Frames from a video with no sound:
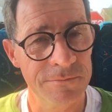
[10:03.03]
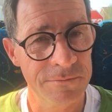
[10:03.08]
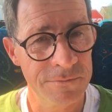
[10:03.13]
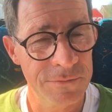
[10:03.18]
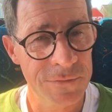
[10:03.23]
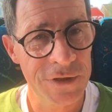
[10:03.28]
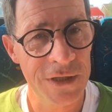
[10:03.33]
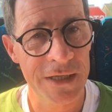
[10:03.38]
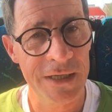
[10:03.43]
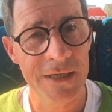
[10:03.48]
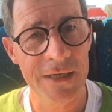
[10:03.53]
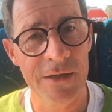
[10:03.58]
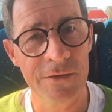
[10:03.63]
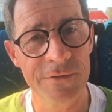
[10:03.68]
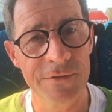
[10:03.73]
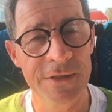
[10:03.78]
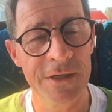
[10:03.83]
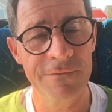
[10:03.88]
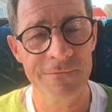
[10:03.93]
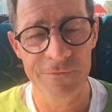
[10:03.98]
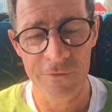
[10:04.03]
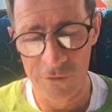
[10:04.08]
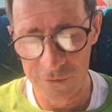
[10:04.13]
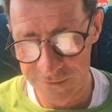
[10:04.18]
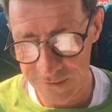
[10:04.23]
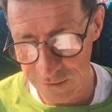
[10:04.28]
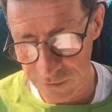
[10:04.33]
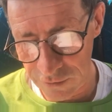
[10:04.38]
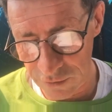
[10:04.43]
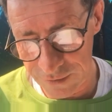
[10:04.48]
check it out there,
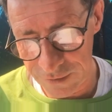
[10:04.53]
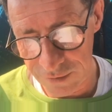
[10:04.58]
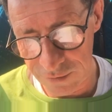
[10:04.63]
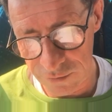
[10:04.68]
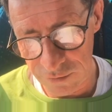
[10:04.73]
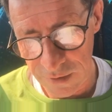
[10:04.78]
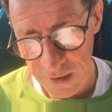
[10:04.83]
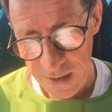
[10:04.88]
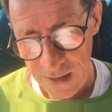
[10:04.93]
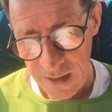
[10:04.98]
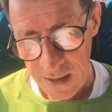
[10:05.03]
folks. Go to